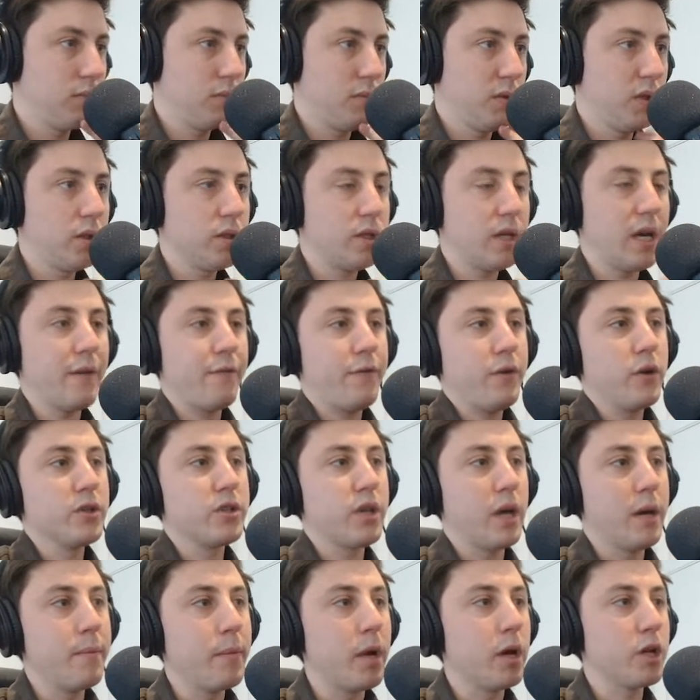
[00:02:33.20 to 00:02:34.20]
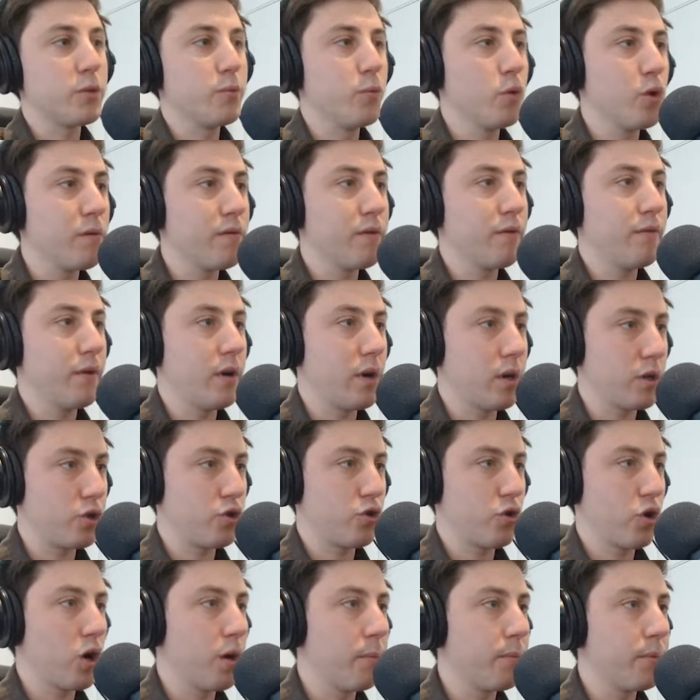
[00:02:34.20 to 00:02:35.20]
So that feels like much more of a first
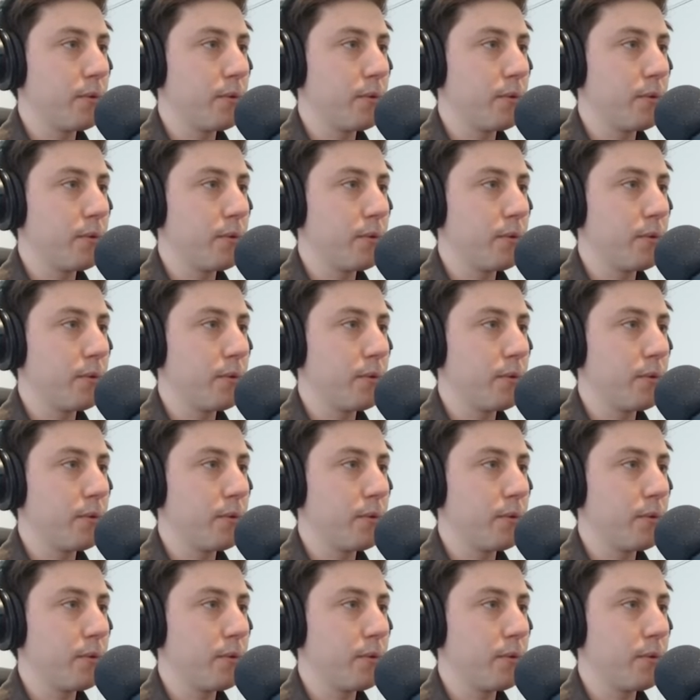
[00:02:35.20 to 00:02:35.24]
drop.